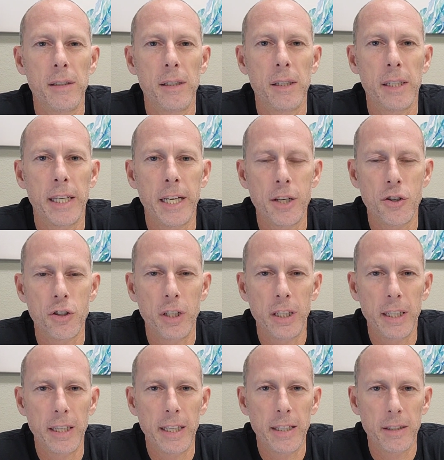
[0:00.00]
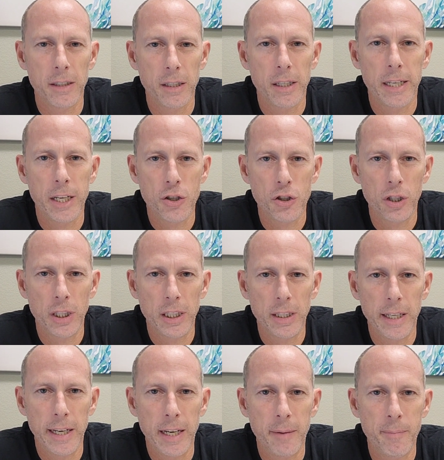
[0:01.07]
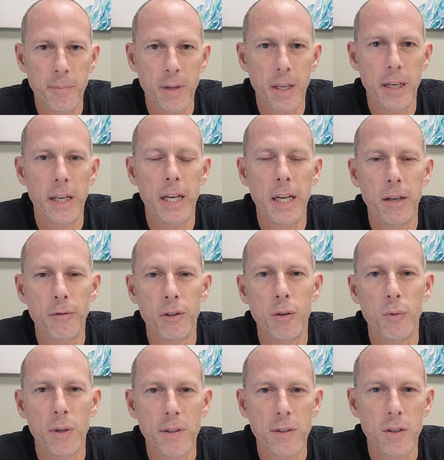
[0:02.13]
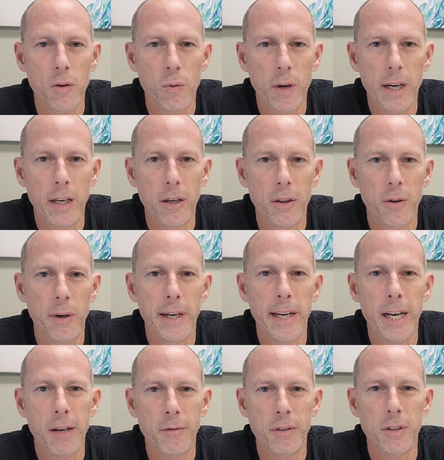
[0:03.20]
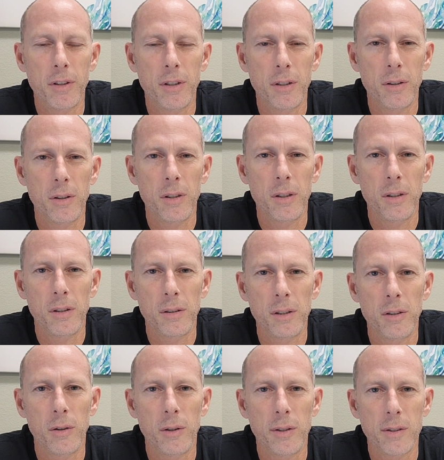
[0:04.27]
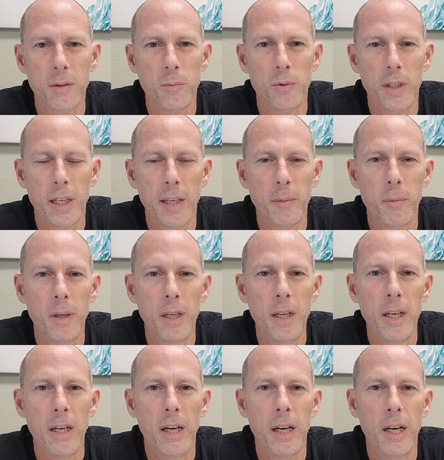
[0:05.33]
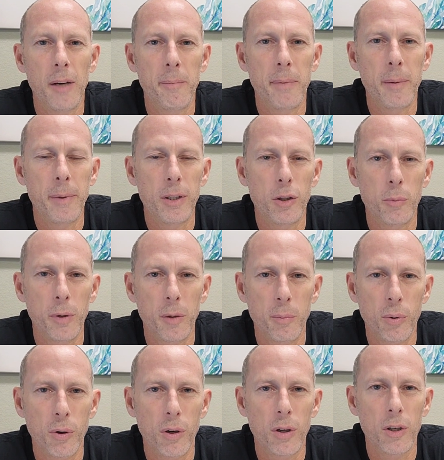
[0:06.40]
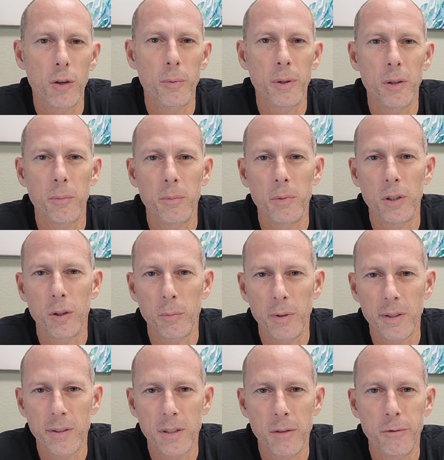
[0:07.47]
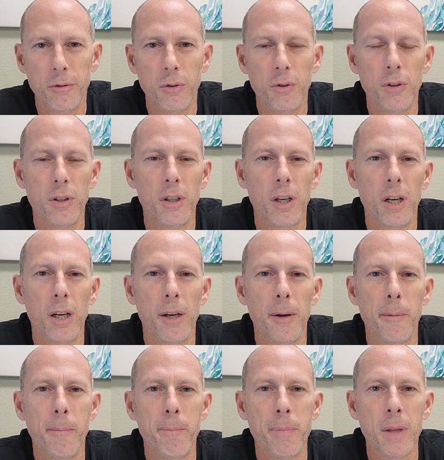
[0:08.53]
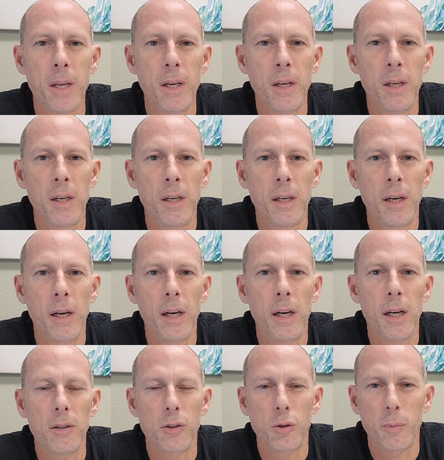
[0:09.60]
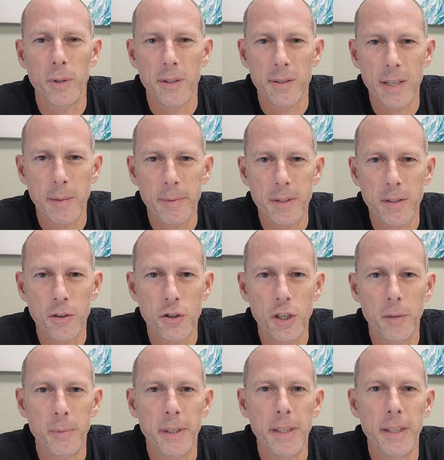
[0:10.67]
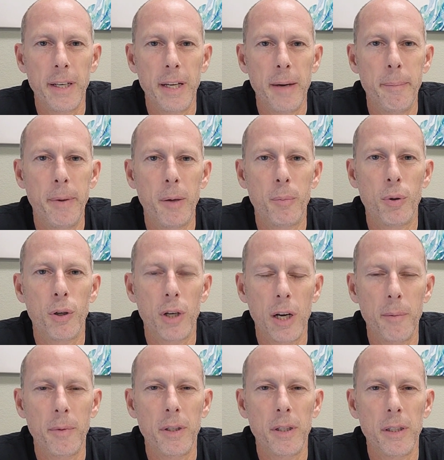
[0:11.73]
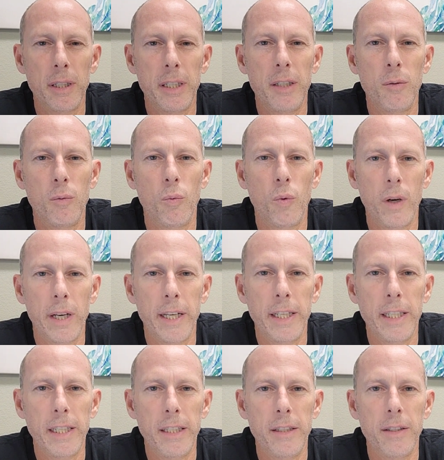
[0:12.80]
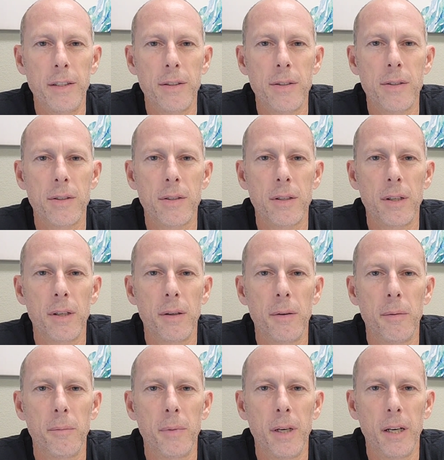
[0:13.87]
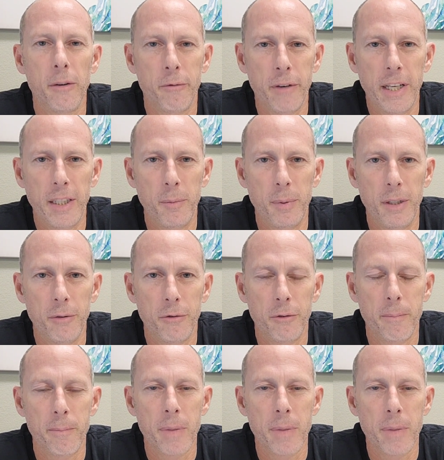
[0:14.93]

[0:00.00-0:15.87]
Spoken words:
occasionally lamb, and every once in a while, though I haven't in some time, maybe a little bit of pork or a little bit of seafood, a little bit of salmon sashimi, but predominantly what I eat is fatty beef.